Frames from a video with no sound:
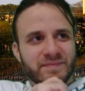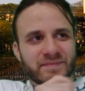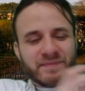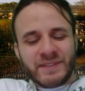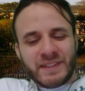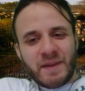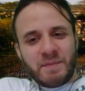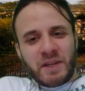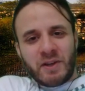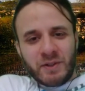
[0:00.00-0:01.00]
Okay,
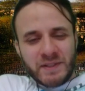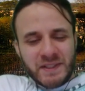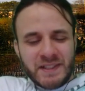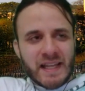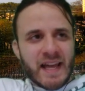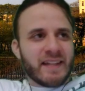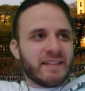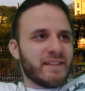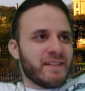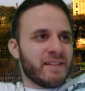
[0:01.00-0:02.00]
because he said
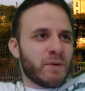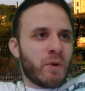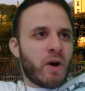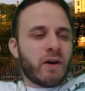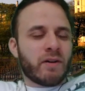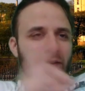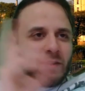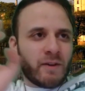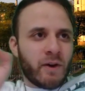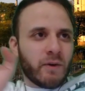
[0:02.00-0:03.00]
the wrong
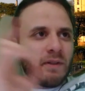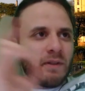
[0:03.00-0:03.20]
code.